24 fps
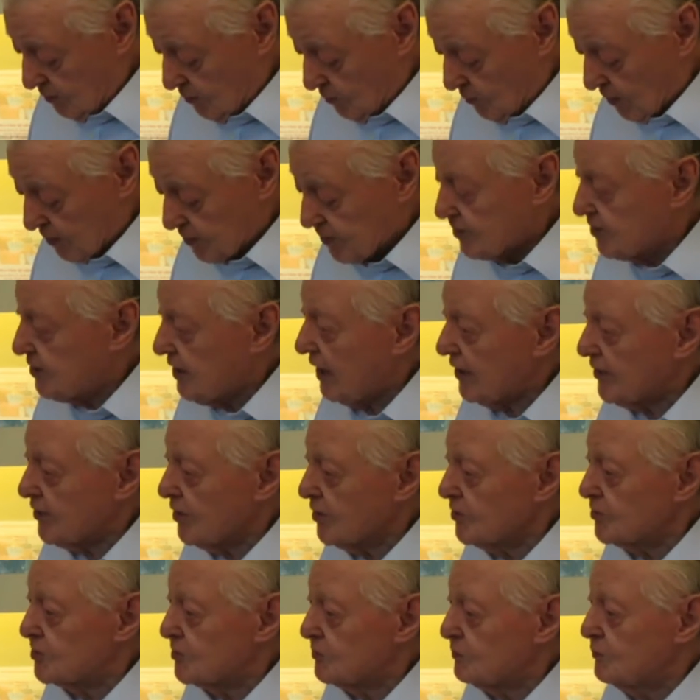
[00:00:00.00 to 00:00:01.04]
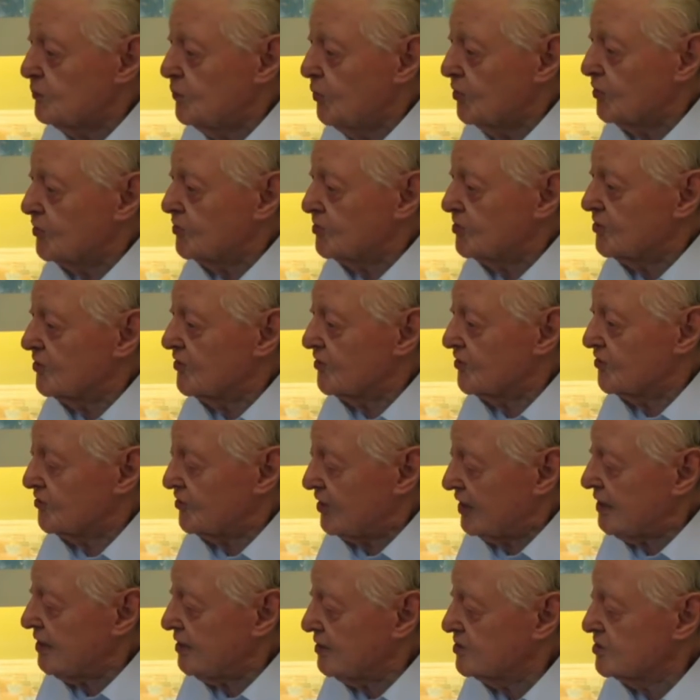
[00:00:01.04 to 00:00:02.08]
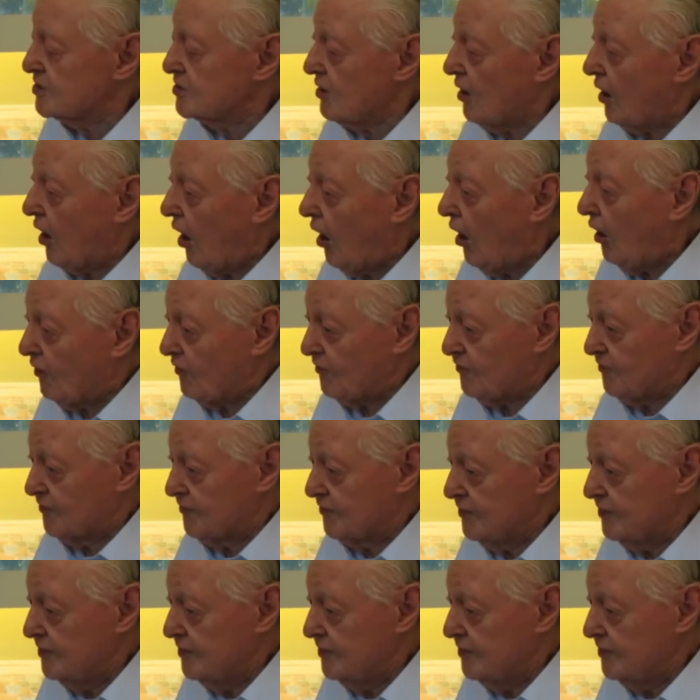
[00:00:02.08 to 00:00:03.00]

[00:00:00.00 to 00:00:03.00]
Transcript: one cannot put things off.